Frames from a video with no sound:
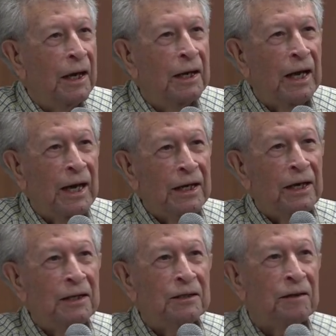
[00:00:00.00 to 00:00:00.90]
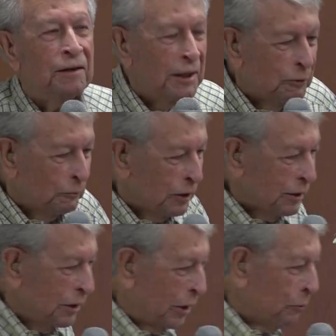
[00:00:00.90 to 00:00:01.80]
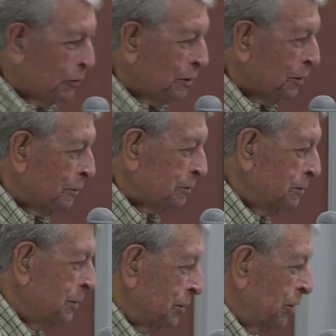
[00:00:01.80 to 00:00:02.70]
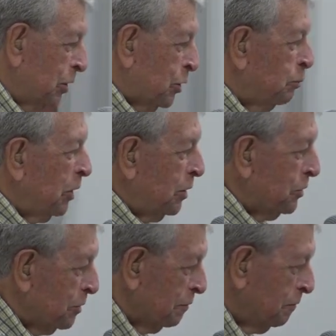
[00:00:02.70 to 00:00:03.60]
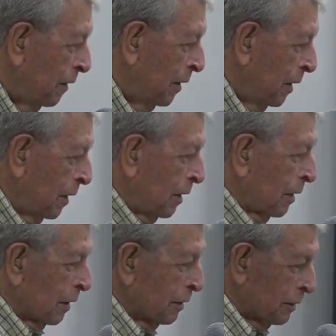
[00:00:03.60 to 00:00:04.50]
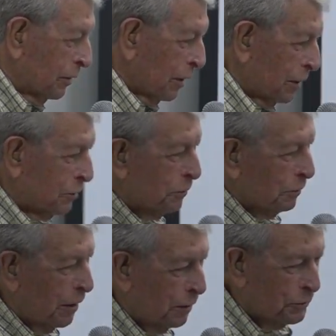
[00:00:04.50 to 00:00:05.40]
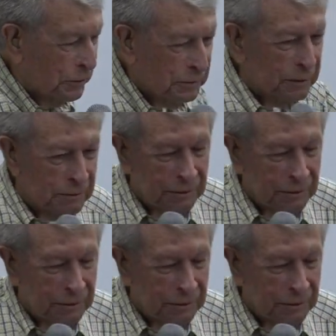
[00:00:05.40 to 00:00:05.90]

and I like to think, what in the world did this piece of God's creation